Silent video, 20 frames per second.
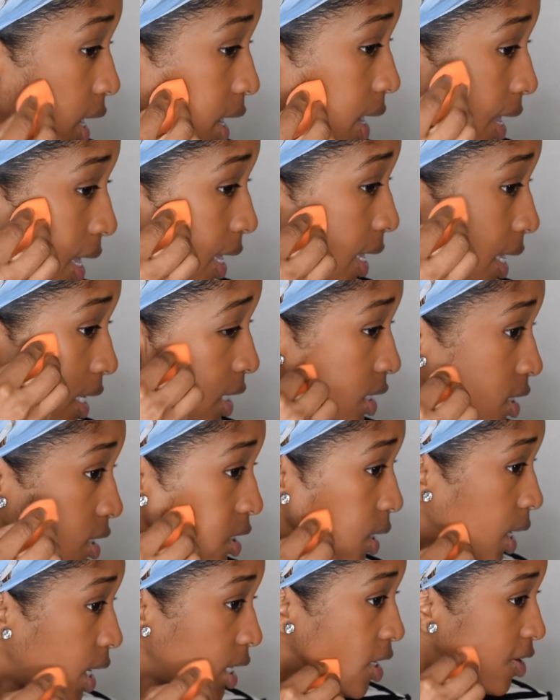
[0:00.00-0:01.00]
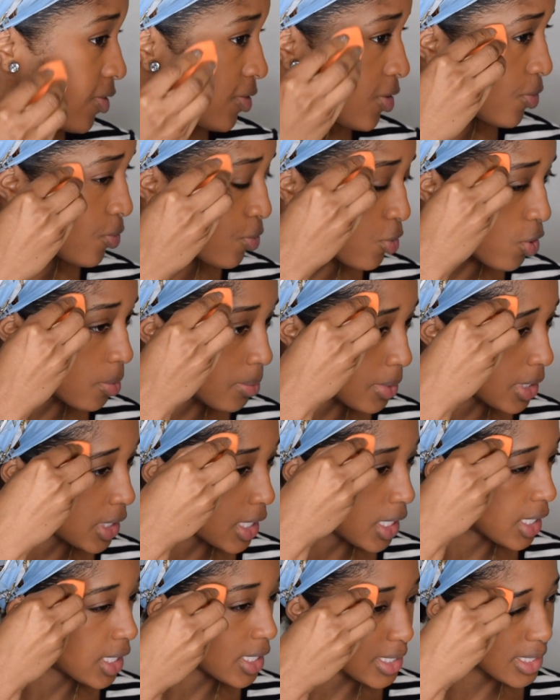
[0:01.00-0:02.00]
And I love the
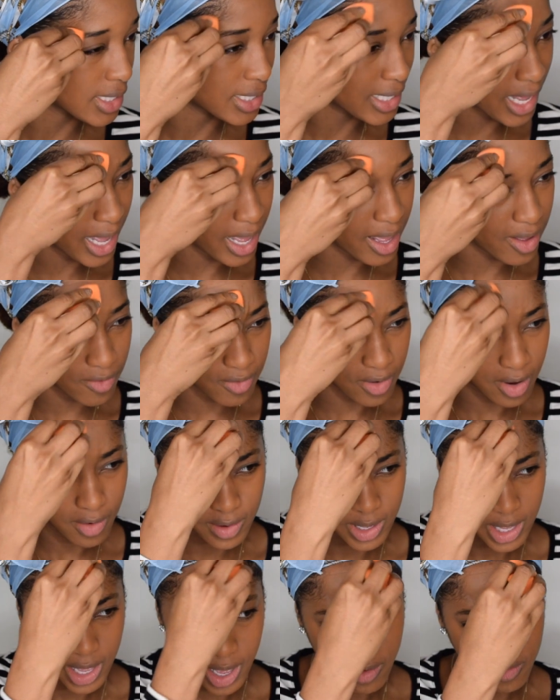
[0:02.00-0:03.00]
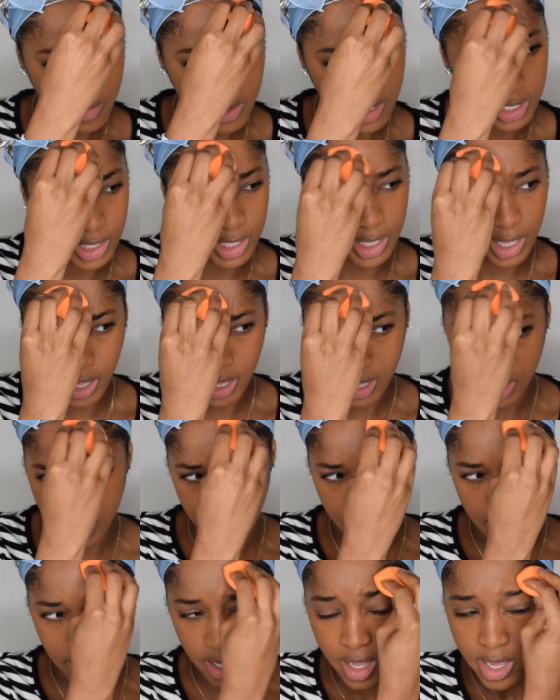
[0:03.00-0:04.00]
formula. It's not very heavy and
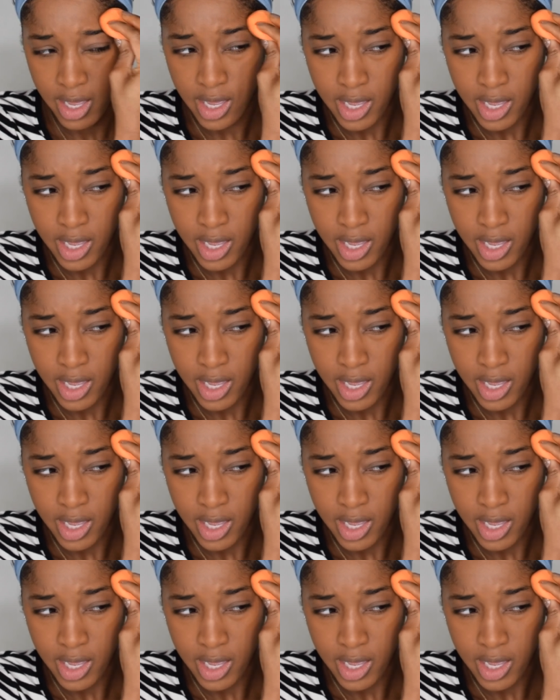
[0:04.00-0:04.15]
cakey.